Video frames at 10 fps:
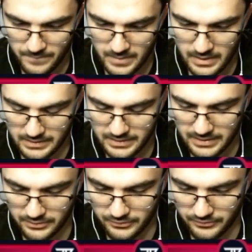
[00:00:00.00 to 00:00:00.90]
I think
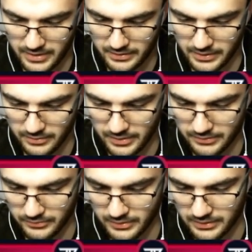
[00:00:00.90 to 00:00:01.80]
that was fairly
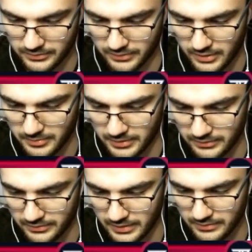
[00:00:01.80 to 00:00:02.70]
aggressive. We're going to go Skarmy in
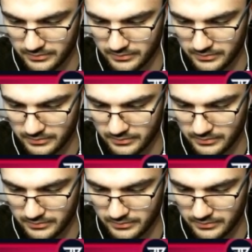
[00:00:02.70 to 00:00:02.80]
this lane.